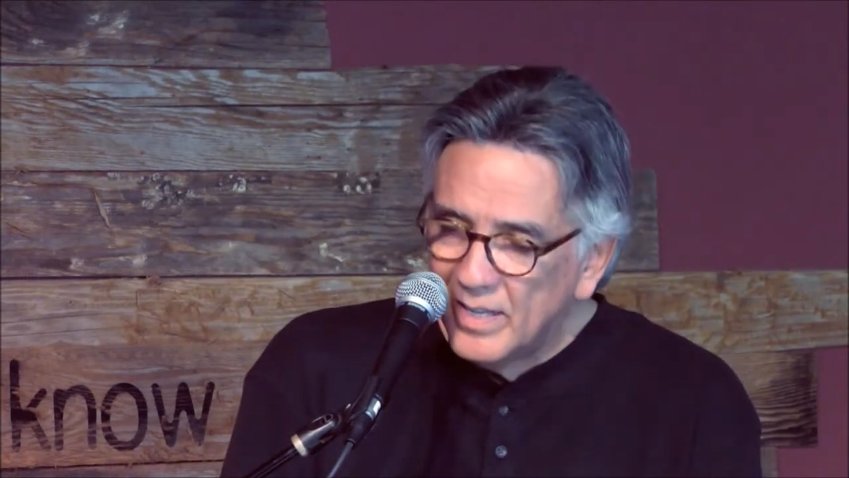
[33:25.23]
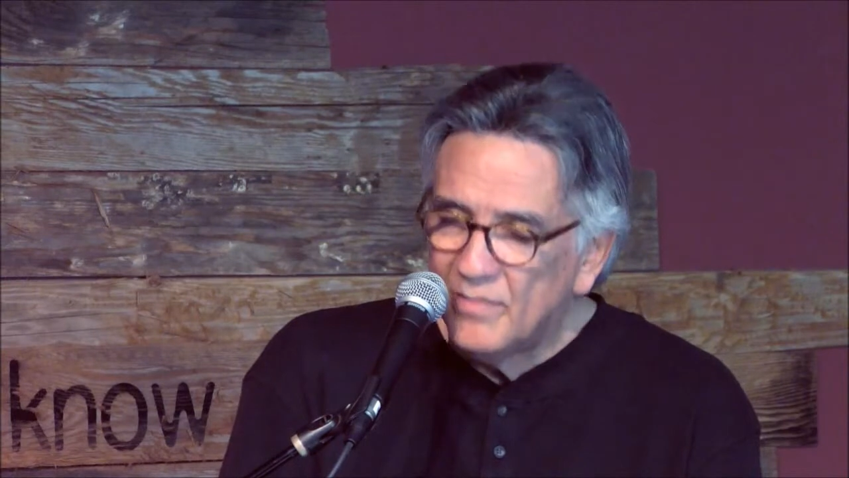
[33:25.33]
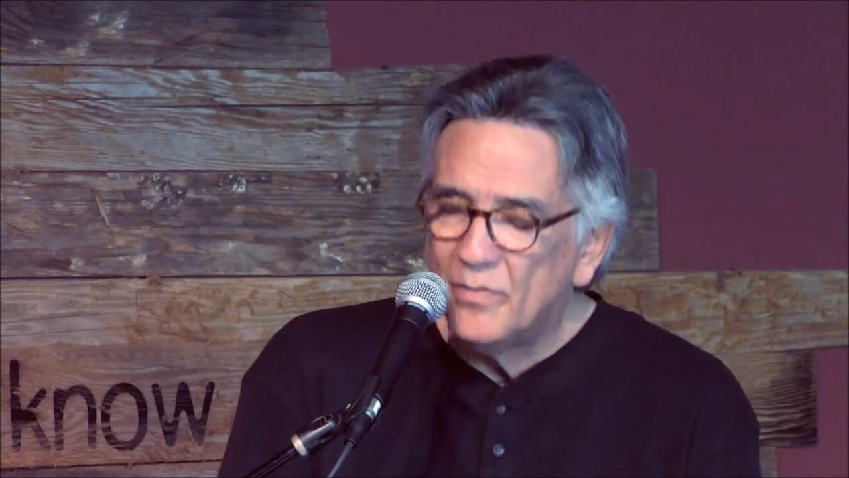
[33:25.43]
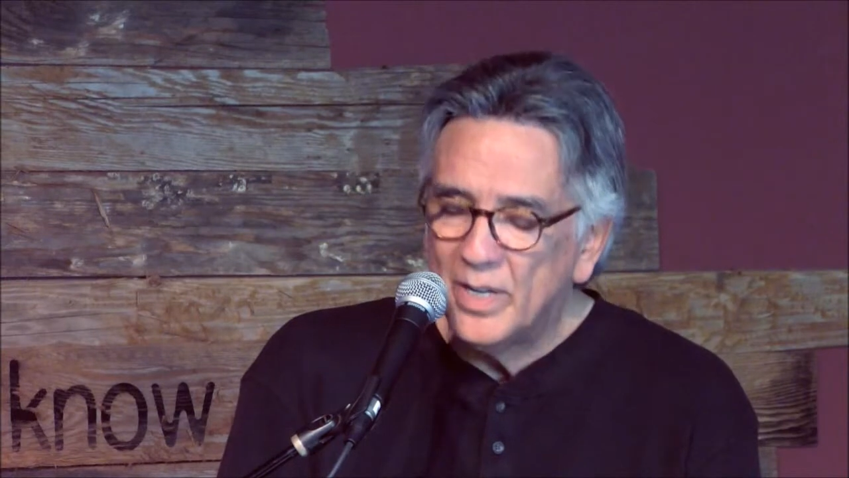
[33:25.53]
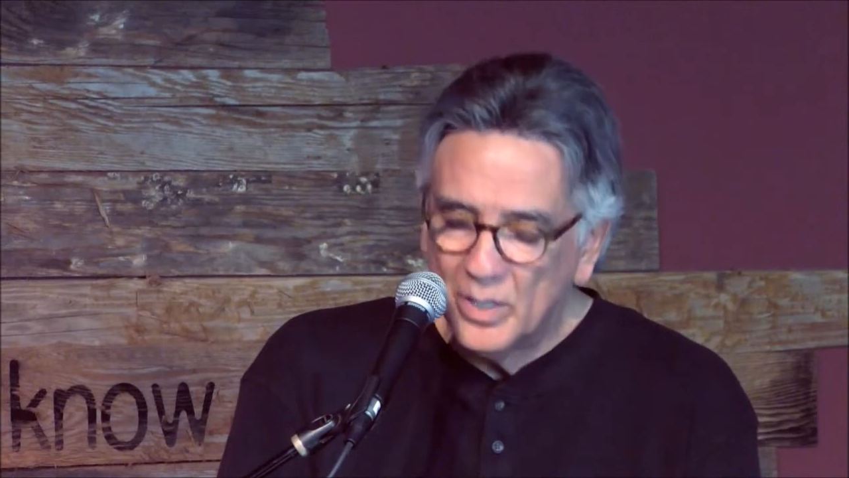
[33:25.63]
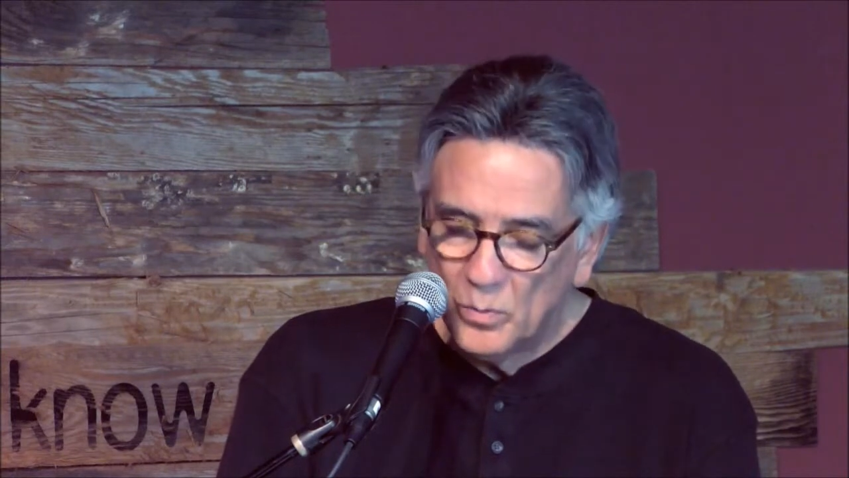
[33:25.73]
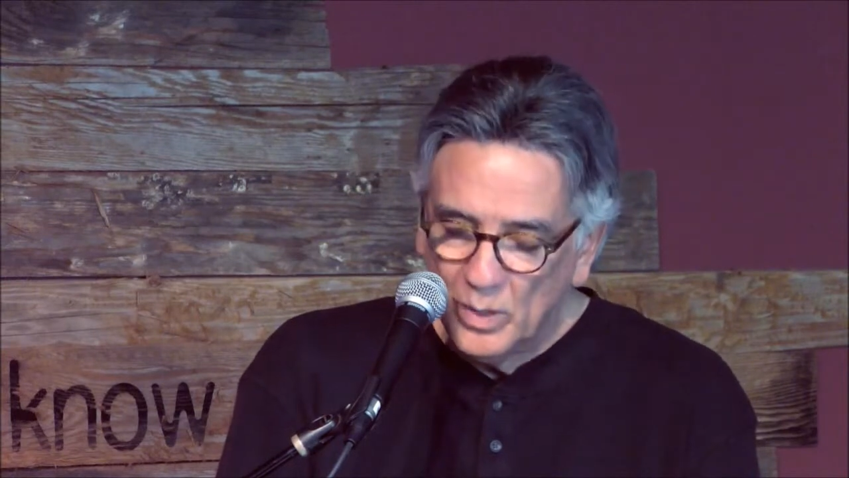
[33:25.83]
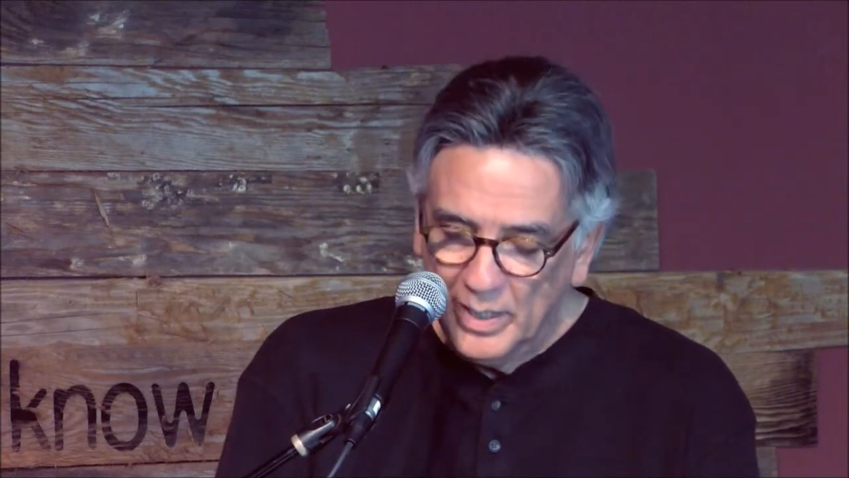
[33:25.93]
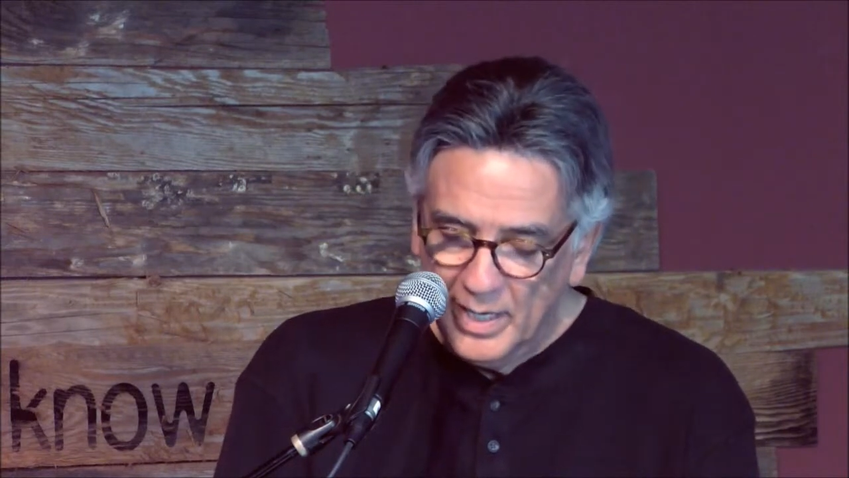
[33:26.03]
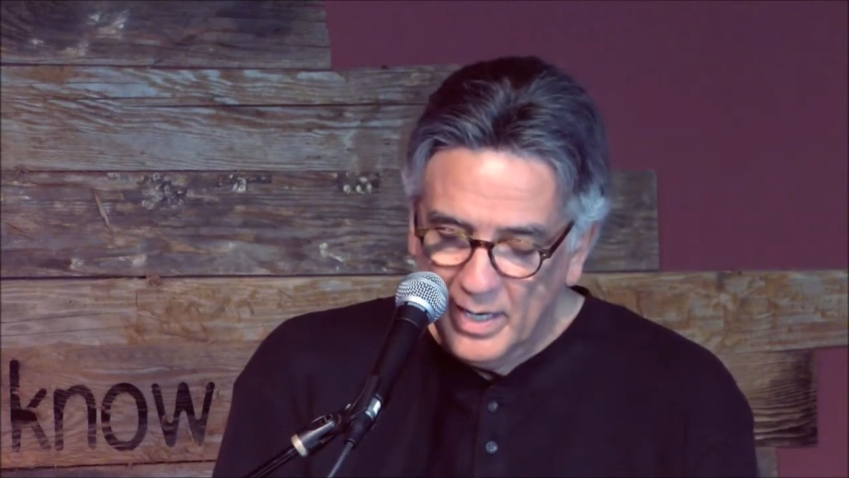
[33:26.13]
if we can
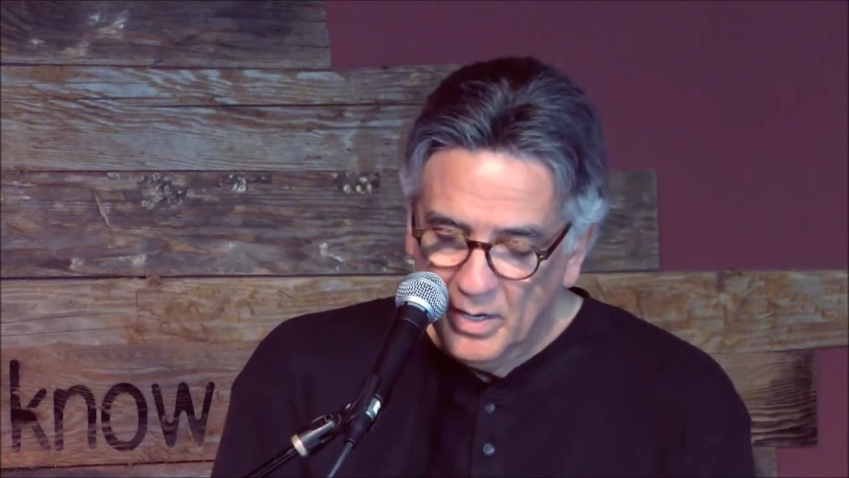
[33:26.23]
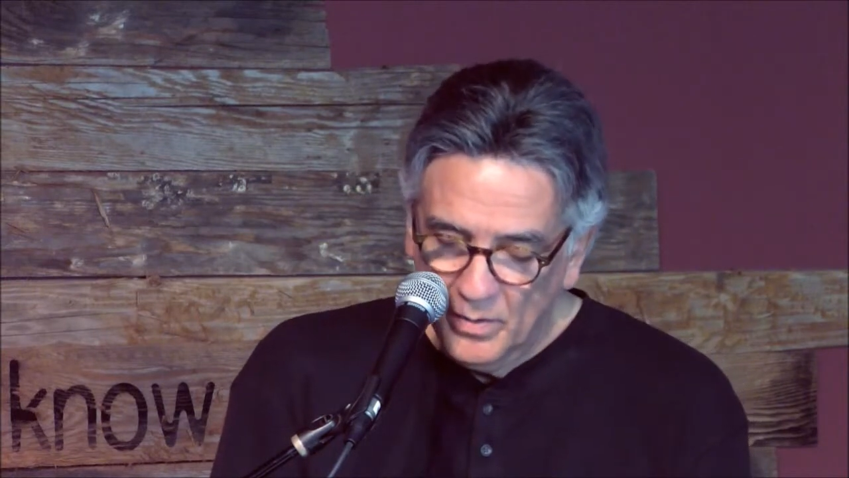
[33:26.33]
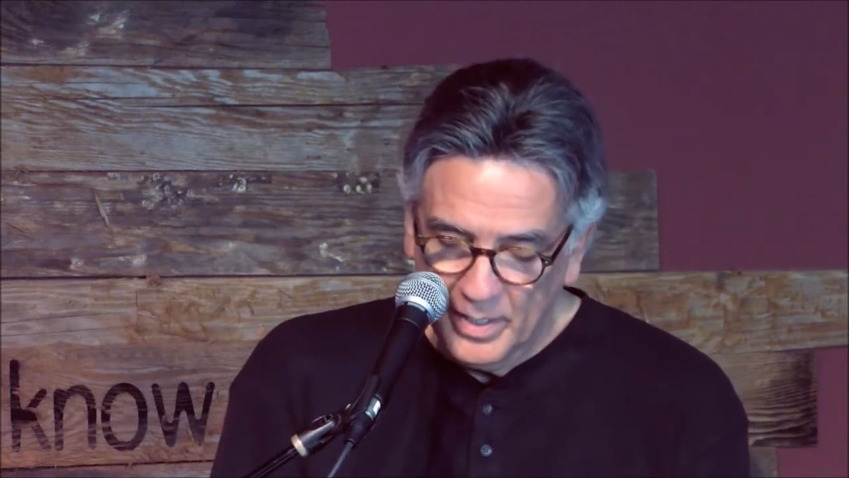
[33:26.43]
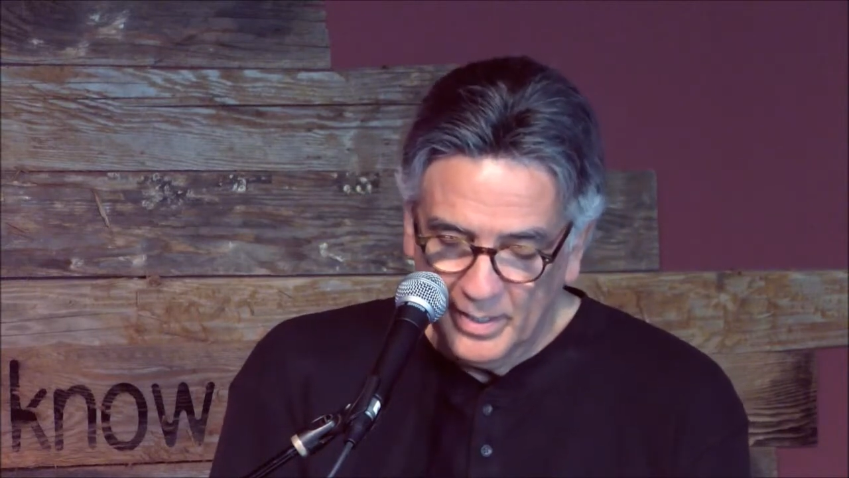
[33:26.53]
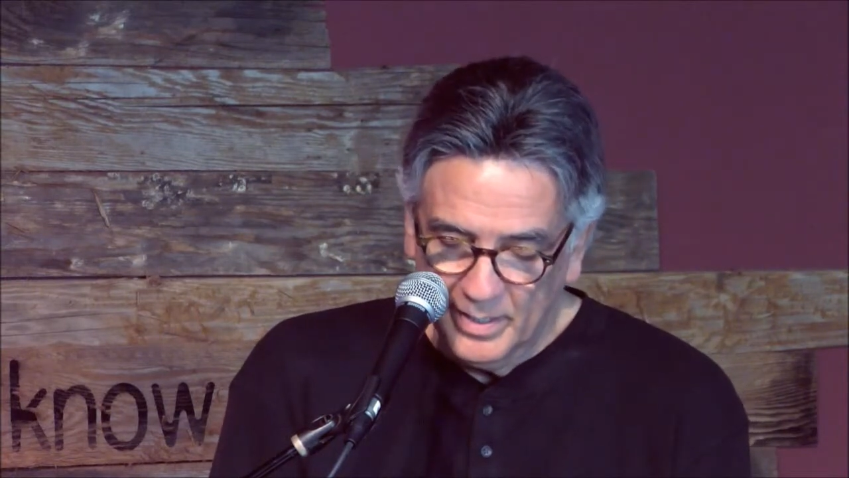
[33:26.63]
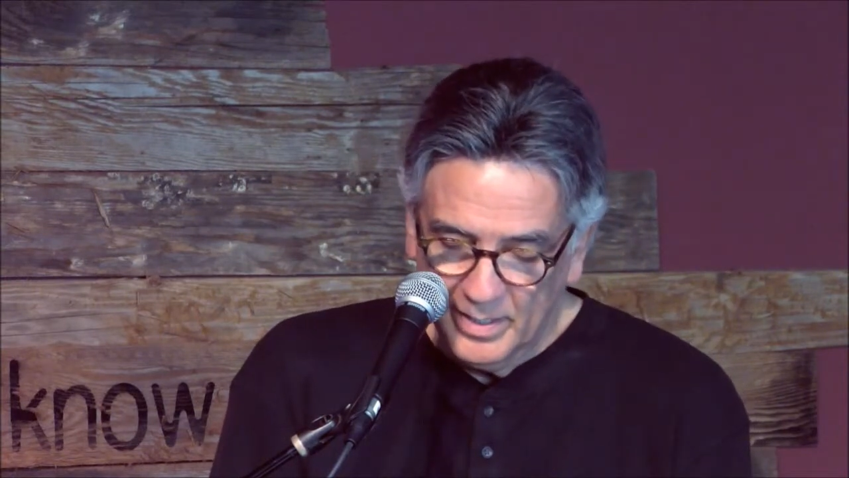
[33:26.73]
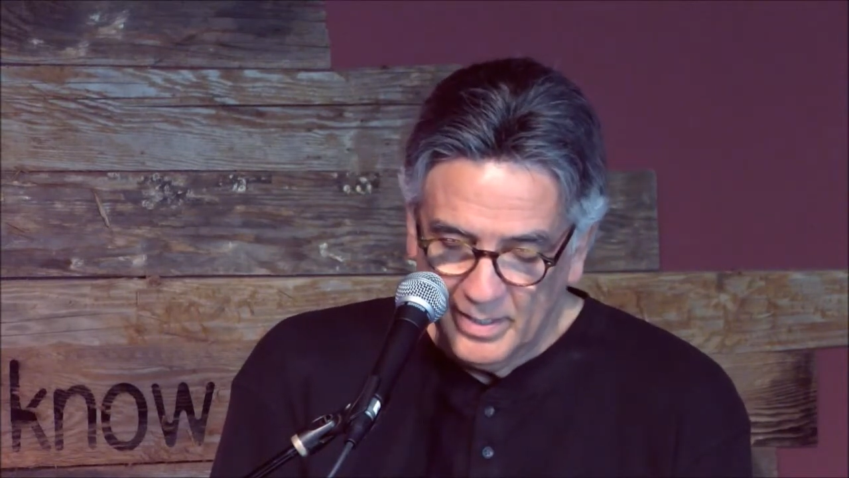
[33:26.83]
really hear it.